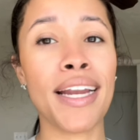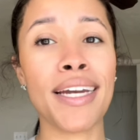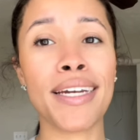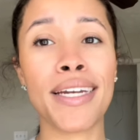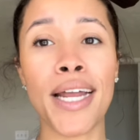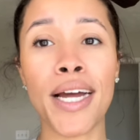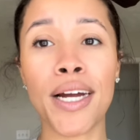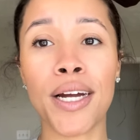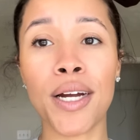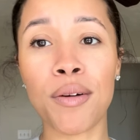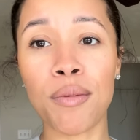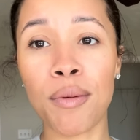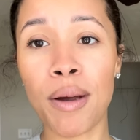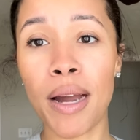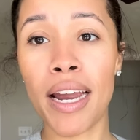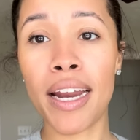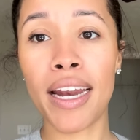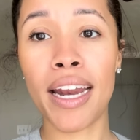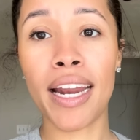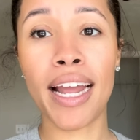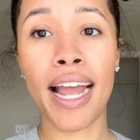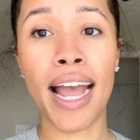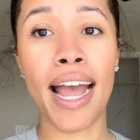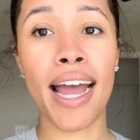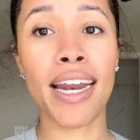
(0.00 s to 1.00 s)

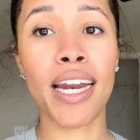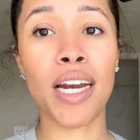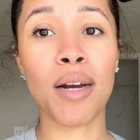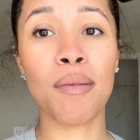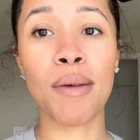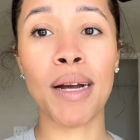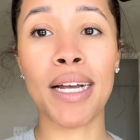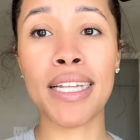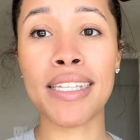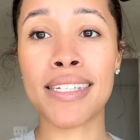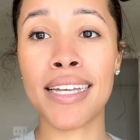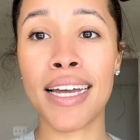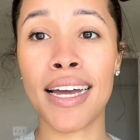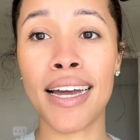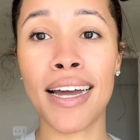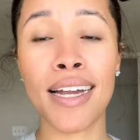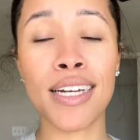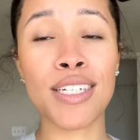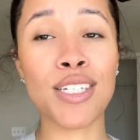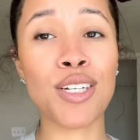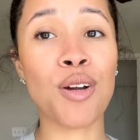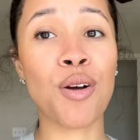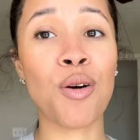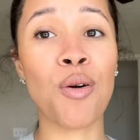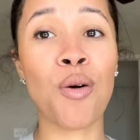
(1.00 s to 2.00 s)
decorating, adding my
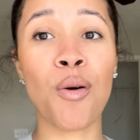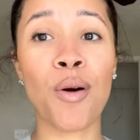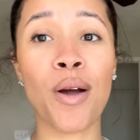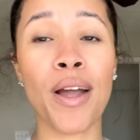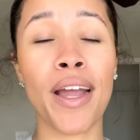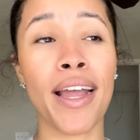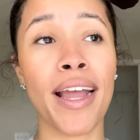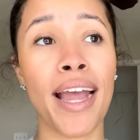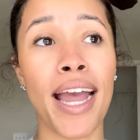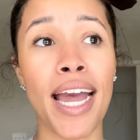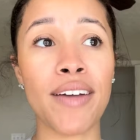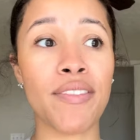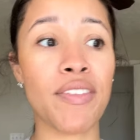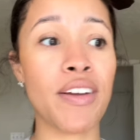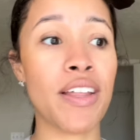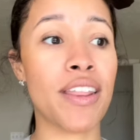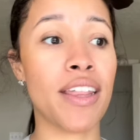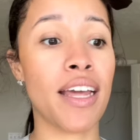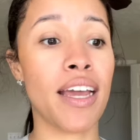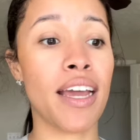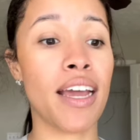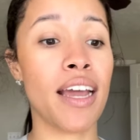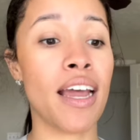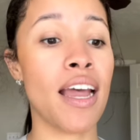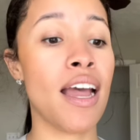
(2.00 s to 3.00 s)
touch, cooking,
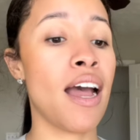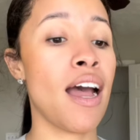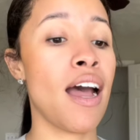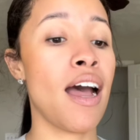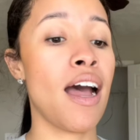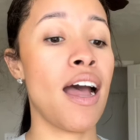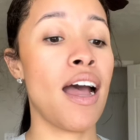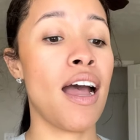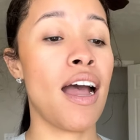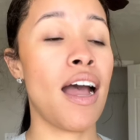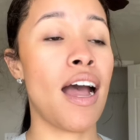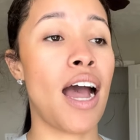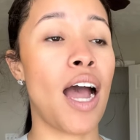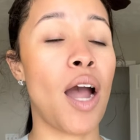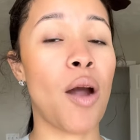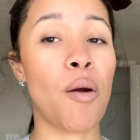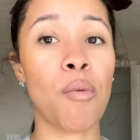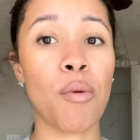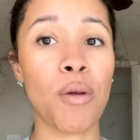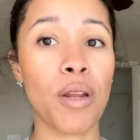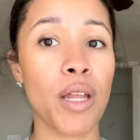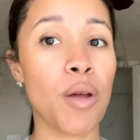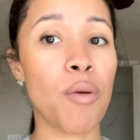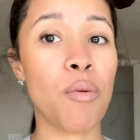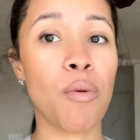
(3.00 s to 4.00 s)
everything. I
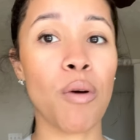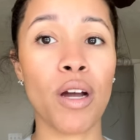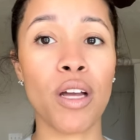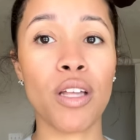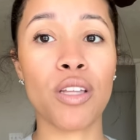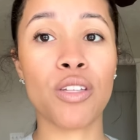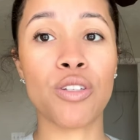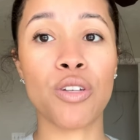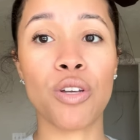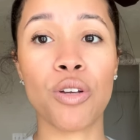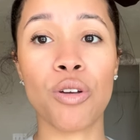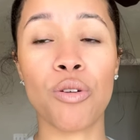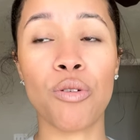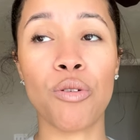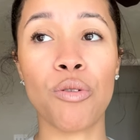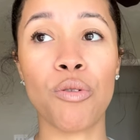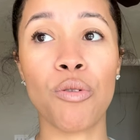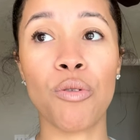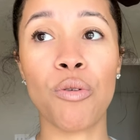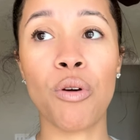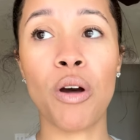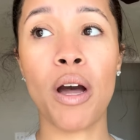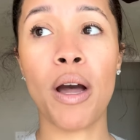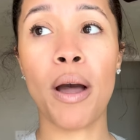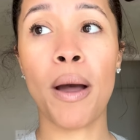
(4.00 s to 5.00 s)
really want
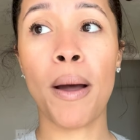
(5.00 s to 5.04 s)
to